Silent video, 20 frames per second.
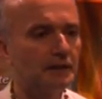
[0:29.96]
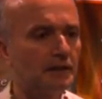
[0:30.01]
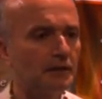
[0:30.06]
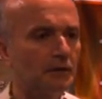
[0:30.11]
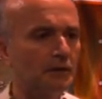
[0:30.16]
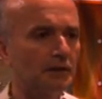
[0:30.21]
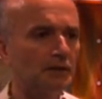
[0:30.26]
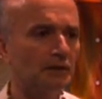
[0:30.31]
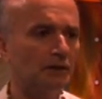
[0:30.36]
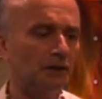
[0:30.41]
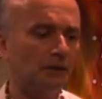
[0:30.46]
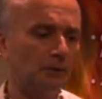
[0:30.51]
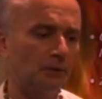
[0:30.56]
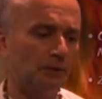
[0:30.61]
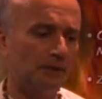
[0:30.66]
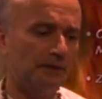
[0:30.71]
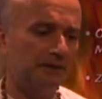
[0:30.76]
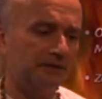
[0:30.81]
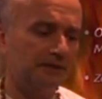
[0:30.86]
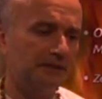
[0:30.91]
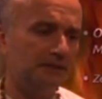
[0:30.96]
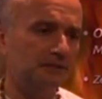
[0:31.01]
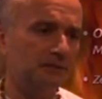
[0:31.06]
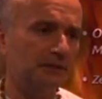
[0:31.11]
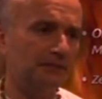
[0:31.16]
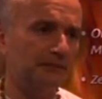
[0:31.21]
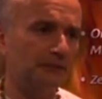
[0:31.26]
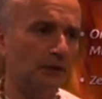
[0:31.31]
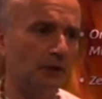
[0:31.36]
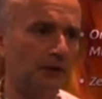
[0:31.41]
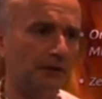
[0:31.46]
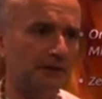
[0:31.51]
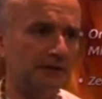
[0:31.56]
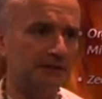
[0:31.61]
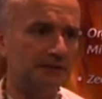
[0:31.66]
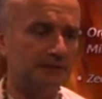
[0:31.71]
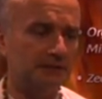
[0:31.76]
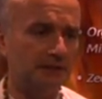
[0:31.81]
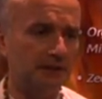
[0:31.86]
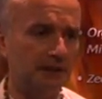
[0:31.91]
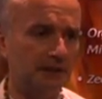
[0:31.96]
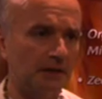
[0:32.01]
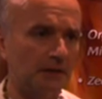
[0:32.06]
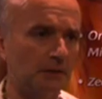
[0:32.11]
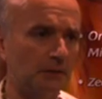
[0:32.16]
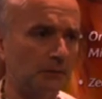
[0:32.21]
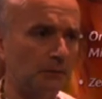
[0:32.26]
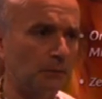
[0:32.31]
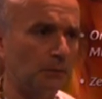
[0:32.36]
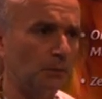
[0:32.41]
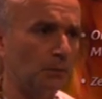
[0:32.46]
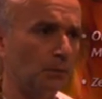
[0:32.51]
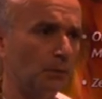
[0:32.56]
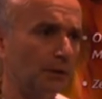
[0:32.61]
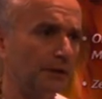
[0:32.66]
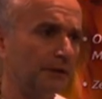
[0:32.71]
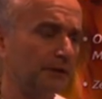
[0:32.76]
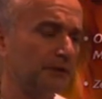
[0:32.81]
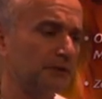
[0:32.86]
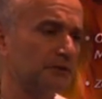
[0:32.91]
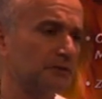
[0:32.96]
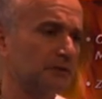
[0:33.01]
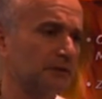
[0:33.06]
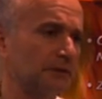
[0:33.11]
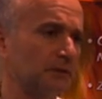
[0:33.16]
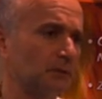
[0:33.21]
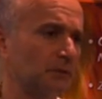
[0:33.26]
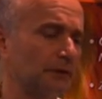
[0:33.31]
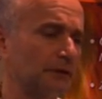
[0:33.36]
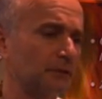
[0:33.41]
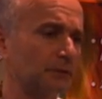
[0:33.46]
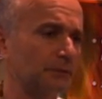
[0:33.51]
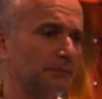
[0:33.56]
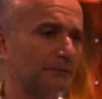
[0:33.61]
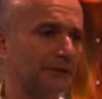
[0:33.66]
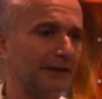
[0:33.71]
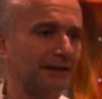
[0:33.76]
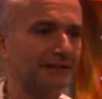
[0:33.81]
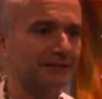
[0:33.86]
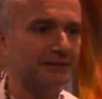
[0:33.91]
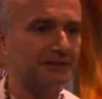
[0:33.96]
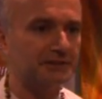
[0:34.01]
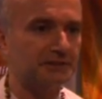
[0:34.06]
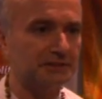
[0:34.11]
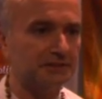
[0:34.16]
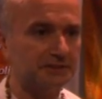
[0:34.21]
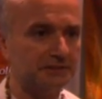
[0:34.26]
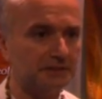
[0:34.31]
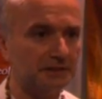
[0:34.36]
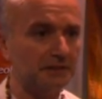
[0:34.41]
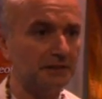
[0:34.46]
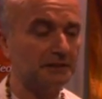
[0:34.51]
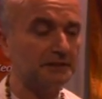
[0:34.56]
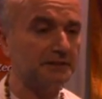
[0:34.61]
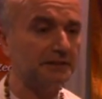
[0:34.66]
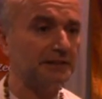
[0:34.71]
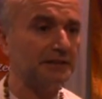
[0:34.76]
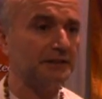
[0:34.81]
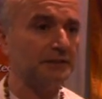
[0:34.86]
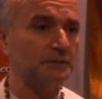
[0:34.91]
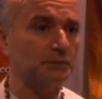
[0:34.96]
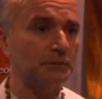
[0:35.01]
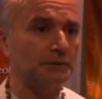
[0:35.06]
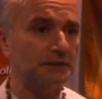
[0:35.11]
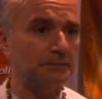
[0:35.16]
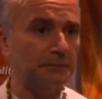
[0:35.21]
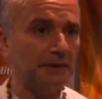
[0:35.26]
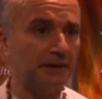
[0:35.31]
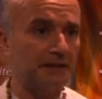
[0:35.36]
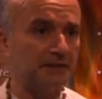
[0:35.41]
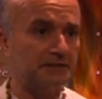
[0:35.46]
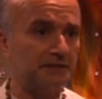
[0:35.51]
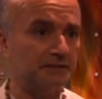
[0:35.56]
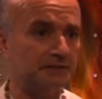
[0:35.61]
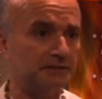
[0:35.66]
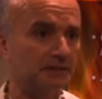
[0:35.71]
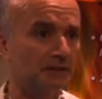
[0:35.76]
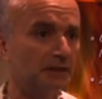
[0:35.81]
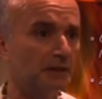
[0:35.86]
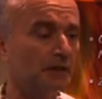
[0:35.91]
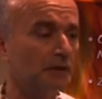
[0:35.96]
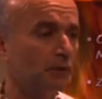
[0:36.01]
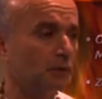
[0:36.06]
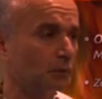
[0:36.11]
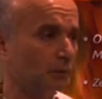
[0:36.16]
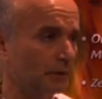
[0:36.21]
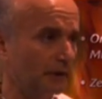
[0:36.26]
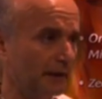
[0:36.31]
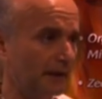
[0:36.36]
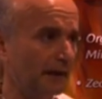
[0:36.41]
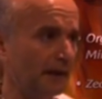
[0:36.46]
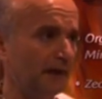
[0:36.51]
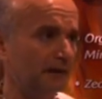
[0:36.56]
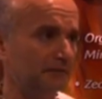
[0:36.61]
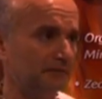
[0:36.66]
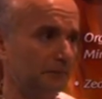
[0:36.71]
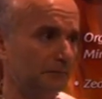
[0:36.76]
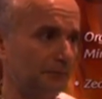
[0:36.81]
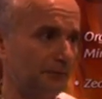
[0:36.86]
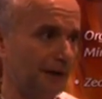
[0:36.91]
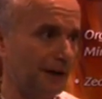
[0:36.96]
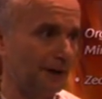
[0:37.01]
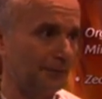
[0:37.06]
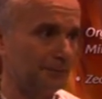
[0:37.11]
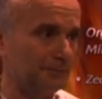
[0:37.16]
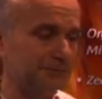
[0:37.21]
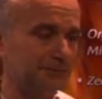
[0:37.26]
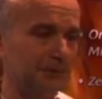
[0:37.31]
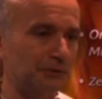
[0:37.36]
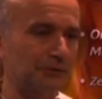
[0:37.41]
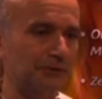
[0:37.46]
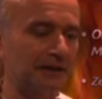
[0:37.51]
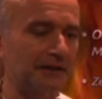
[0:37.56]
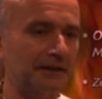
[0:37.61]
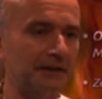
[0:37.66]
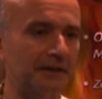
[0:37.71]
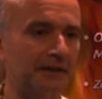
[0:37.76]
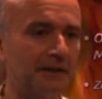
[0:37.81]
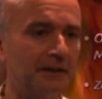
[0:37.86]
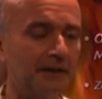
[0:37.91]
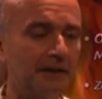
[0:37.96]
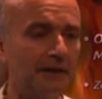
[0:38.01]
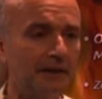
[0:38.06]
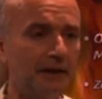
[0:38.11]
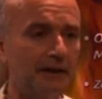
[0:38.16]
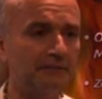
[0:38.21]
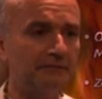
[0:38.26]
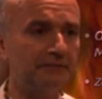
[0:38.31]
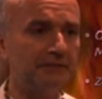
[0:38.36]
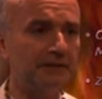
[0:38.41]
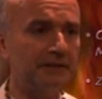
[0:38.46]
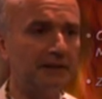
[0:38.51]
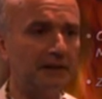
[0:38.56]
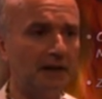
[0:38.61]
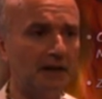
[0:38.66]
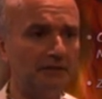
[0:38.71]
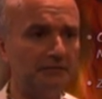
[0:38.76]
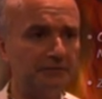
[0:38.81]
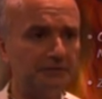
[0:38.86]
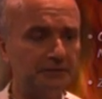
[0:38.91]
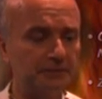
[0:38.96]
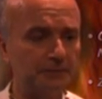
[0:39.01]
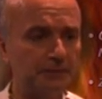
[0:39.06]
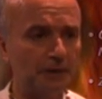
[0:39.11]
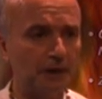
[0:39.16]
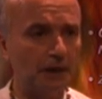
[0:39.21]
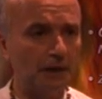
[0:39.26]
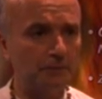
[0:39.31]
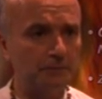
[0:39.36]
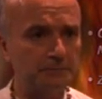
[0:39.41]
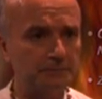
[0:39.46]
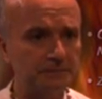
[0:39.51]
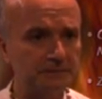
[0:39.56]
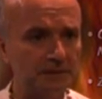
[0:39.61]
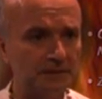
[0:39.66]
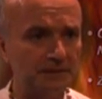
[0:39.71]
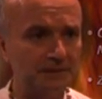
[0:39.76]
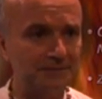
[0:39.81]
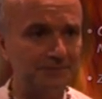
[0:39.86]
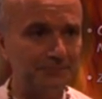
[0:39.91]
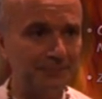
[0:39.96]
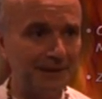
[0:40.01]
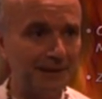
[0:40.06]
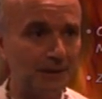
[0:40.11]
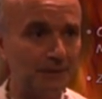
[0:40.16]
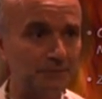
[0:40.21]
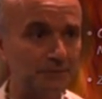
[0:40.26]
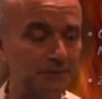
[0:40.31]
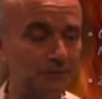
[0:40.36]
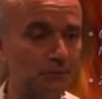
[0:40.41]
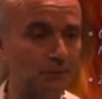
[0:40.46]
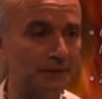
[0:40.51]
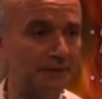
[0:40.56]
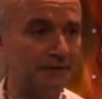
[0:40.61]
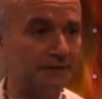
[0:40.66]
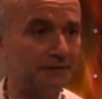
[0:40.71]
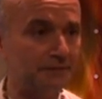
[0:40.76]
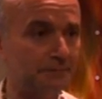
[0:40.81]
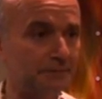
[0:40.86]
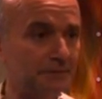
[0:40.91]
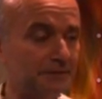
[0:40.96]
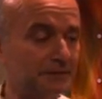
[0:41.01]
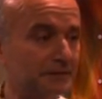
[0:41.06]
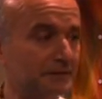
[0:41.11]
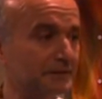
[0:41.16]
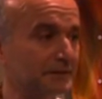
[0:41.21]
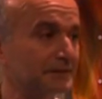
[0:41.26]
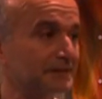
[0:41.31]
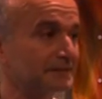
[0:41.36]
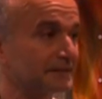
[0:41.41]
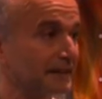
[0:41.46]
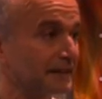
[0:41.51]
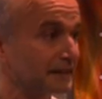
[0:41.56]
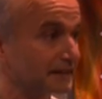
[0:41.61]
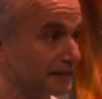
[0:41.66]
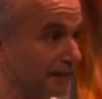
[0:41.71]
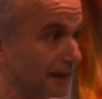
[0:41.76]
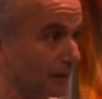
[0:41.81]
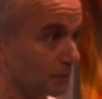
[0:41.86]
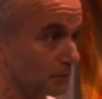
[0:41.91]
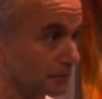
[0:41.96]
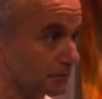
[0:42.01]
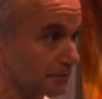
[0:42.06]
Well, one of the things we've noticed, we usually work with practitioners that are dealing with patients who have the problems already. And very often the problems are compounded when the mercury is taken out.